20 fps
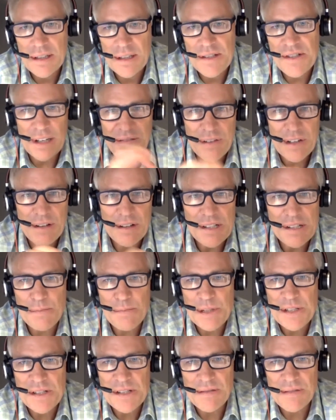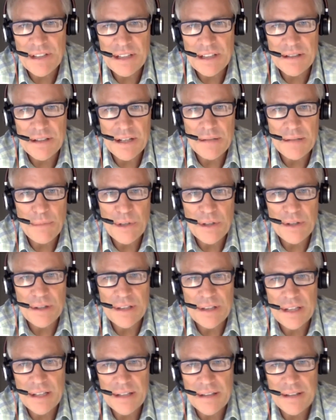A very specific
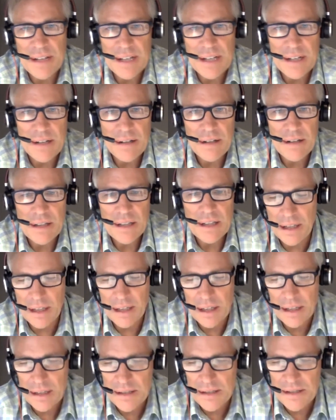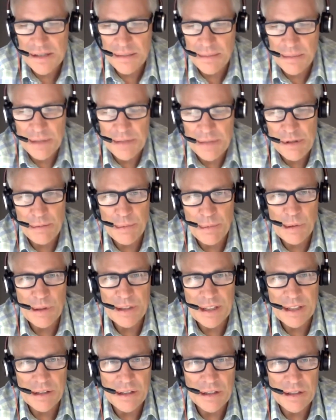number in there. And sometimes you're
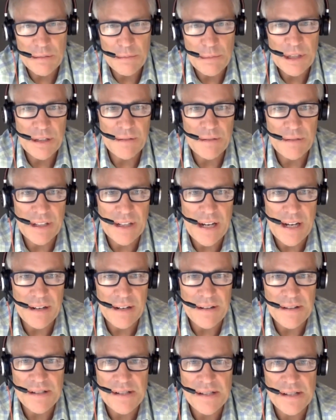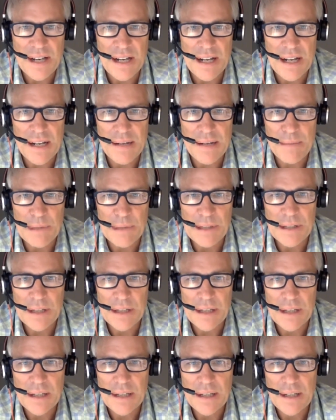pulling a little bit of it out of the sky, but
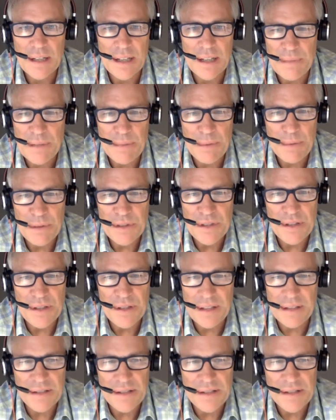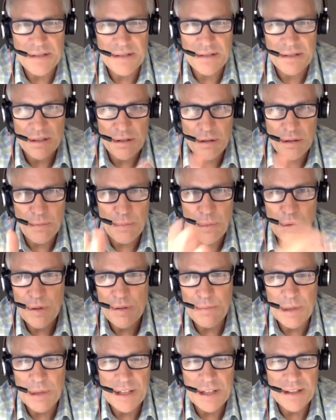people, they just, to your
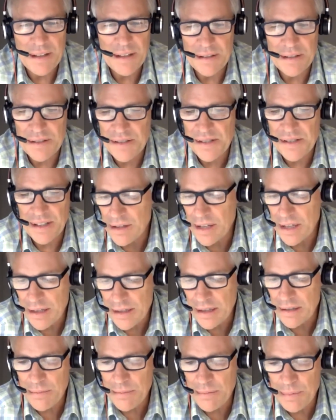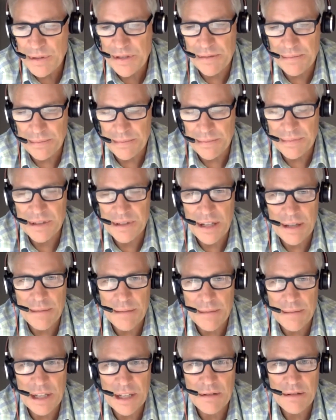point, Mike, they just, okay, they put some
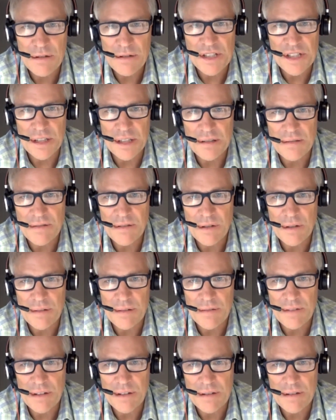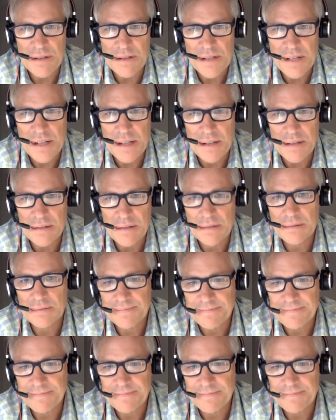time and energy into trying to figure this out.